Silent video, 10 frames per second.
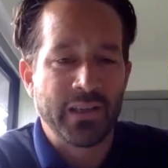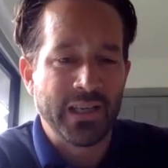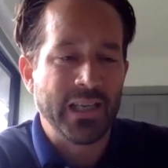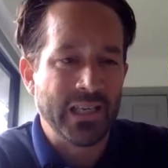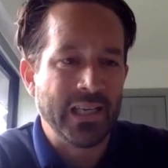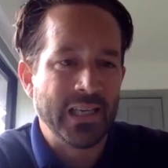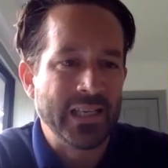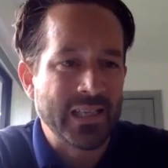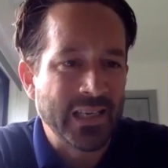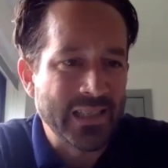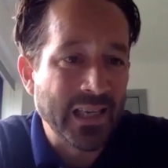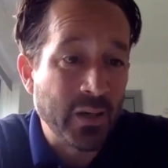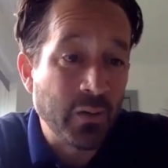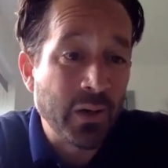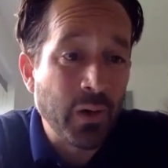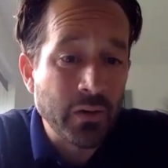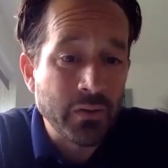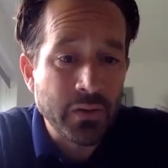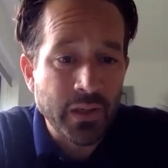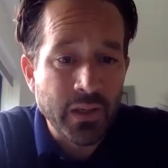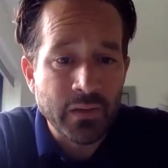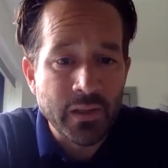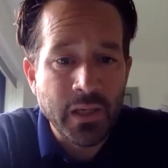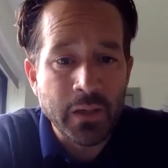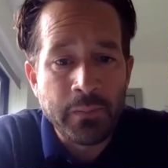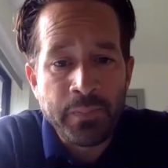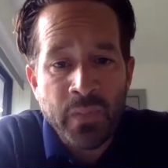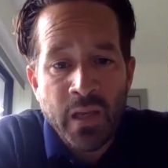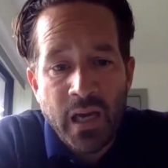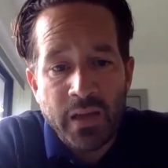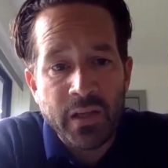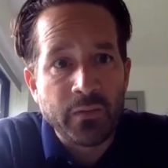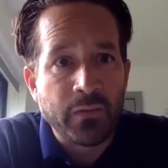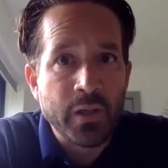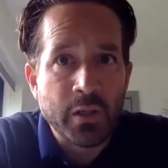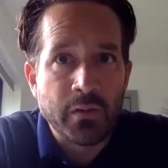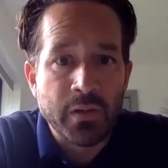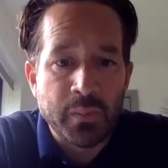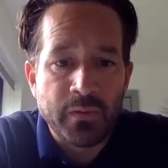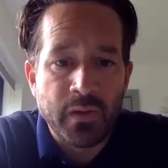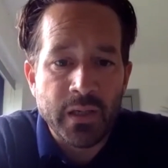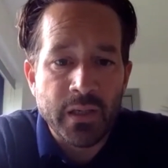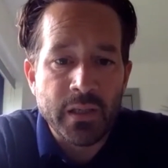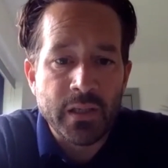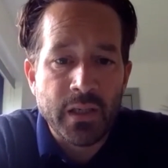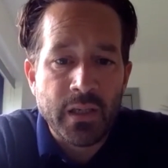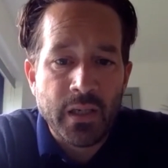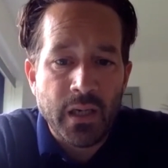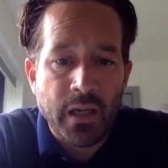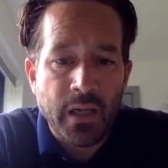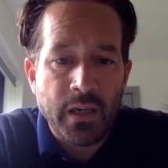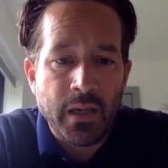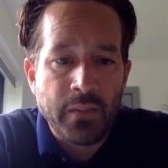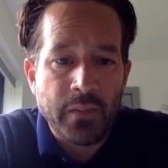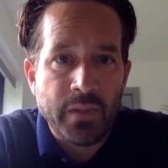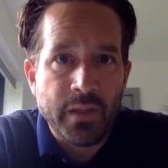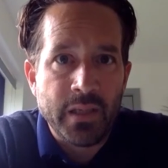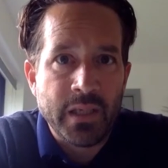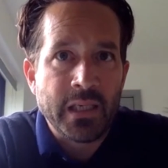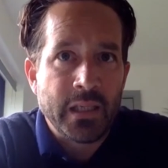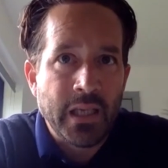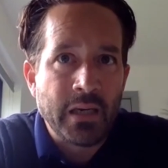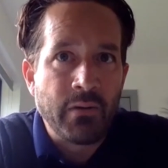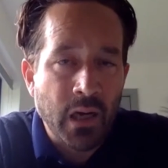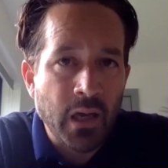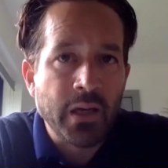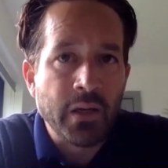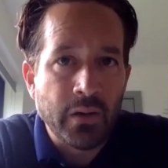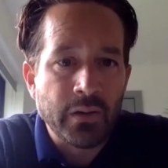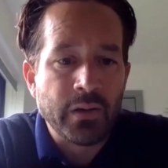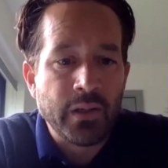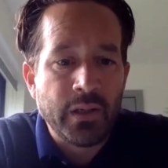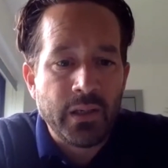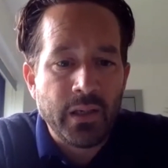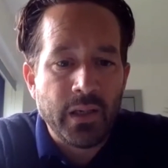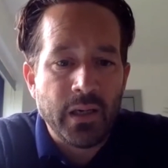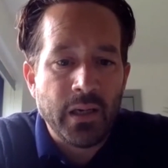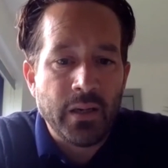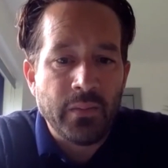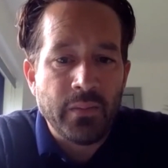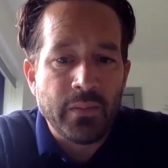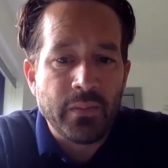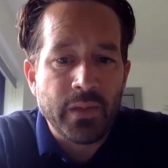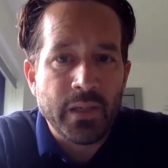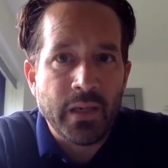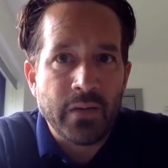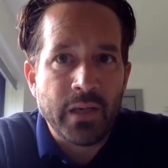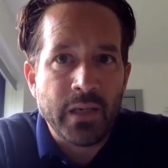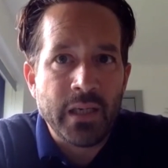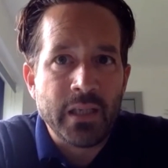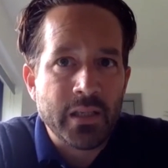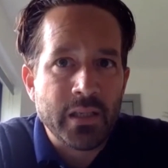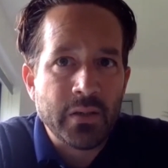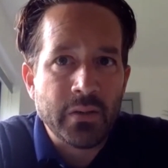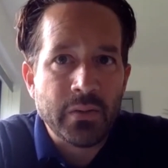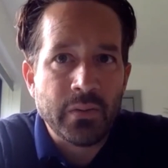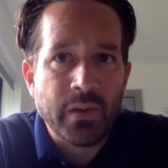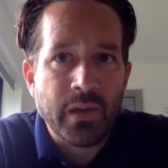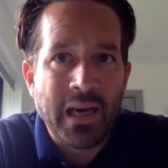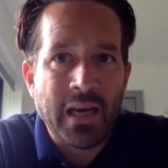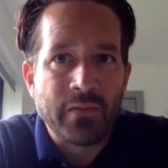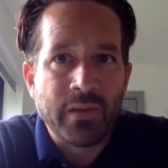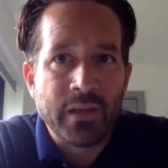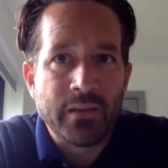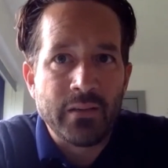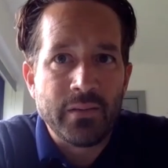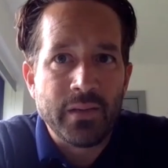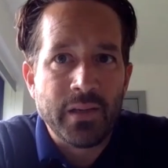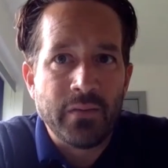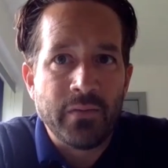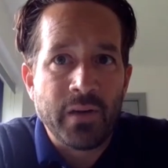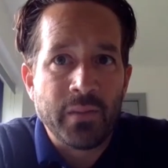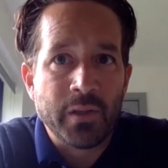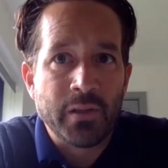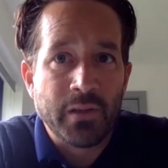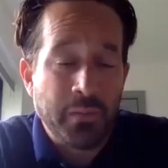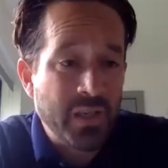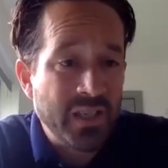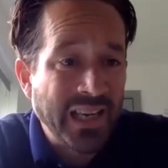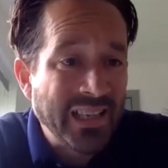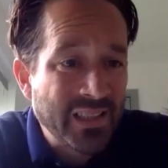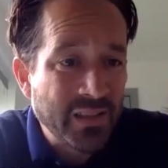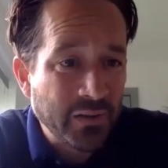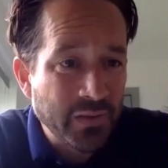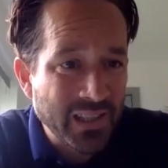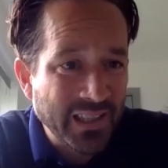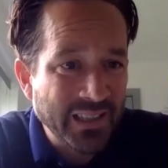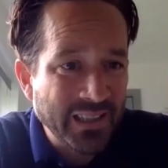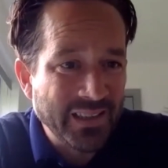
that it is going to take quite a while to recover. So I think for insurance providers, the data they rely on, they need to have it, very much up to date, obviously,